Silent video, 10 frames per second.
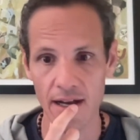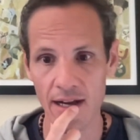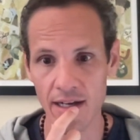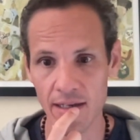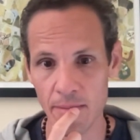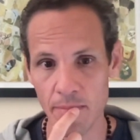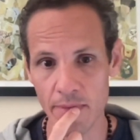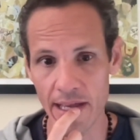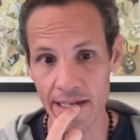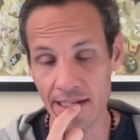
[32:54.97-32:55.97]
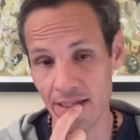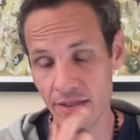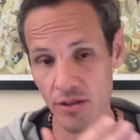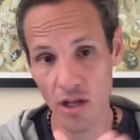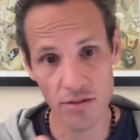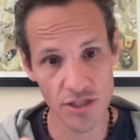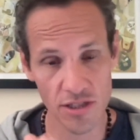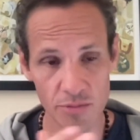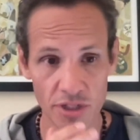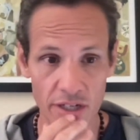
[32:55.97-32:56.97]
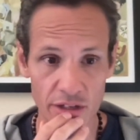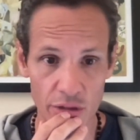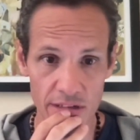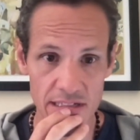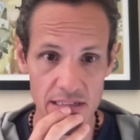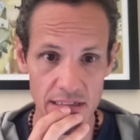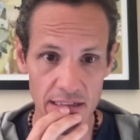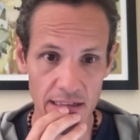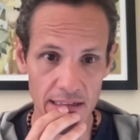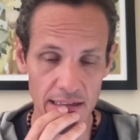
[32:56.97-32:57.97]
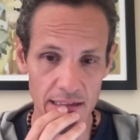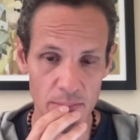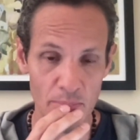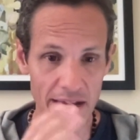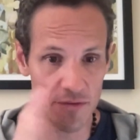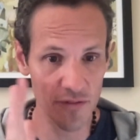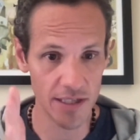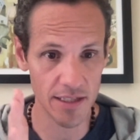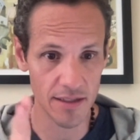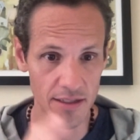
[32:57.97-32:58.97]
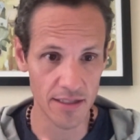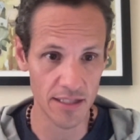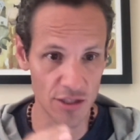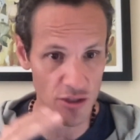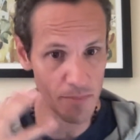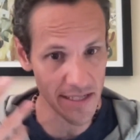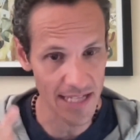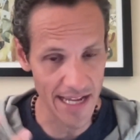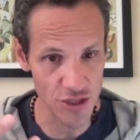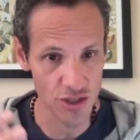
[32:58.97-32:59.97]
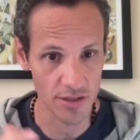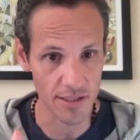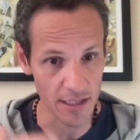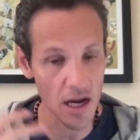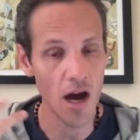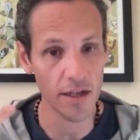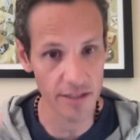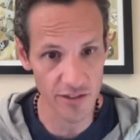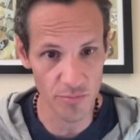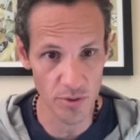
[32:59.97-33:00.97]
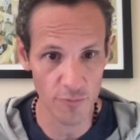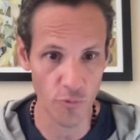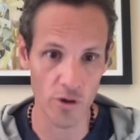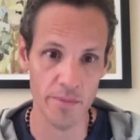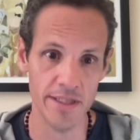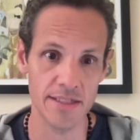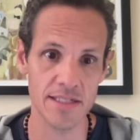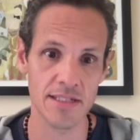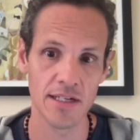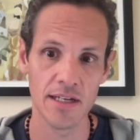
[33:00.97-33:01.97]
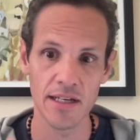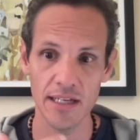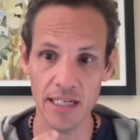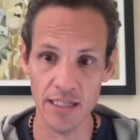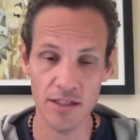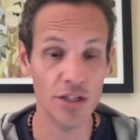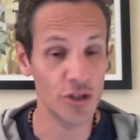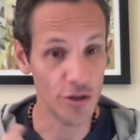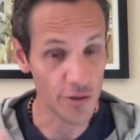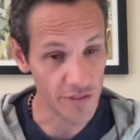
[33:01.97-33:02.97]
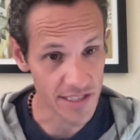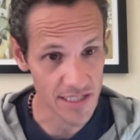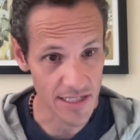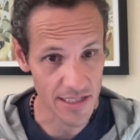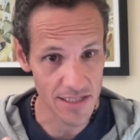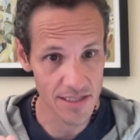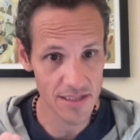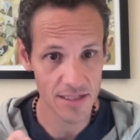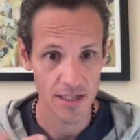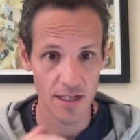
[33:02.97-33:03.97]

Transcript: And in the long term, you're going to notice benefit in your mentation, in cognitive performance, in nervousness.